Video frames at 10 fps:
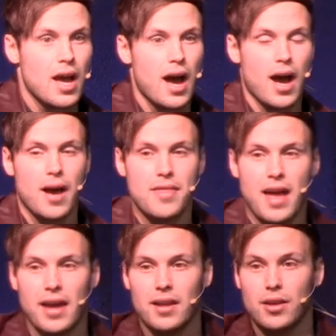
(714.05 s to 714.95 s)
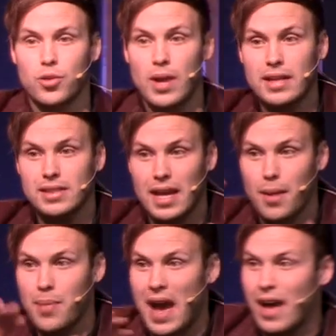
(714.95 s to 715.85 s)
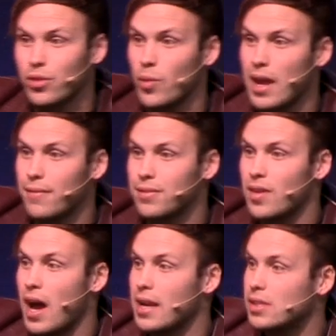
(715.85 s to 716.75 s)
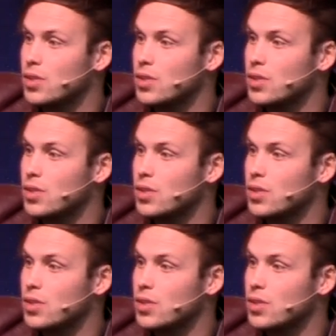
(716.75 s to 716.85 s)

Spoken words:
that creates like a pathway of thought.